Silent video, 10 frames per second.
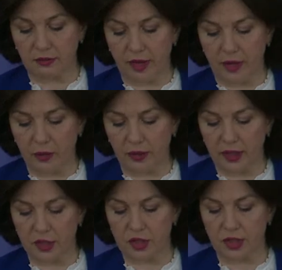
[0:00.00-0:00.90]

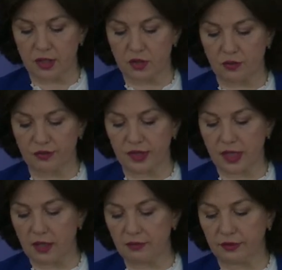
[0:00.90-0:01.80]
violations of
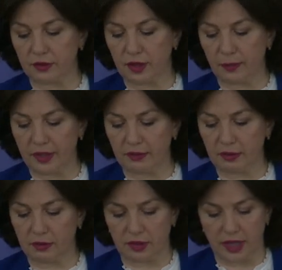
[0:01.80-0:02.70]
their
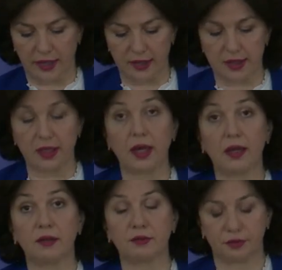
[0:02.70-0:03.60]
fundamental rights
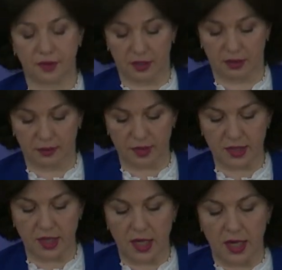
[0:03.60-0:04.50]
and
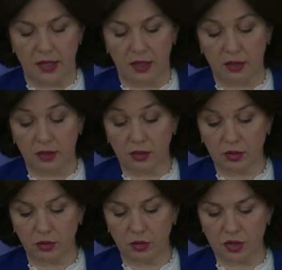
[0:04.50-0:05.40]
freedoms. In
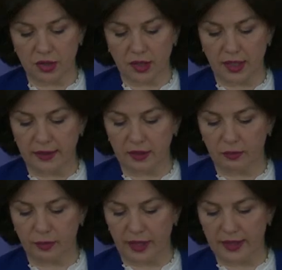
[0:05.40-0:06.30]
conclusion,
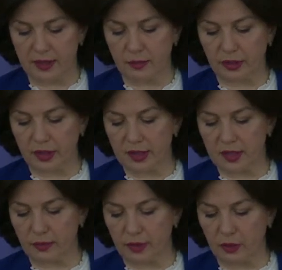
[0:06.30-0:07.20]
guided by the
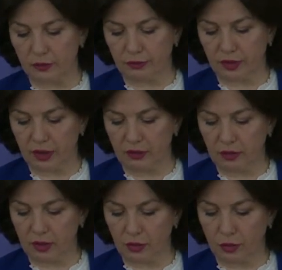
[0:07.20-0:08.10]
principle of
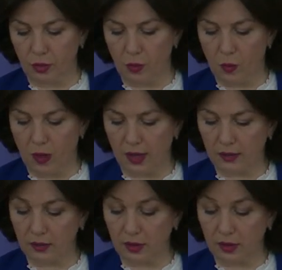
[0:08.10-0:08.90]
leaving no one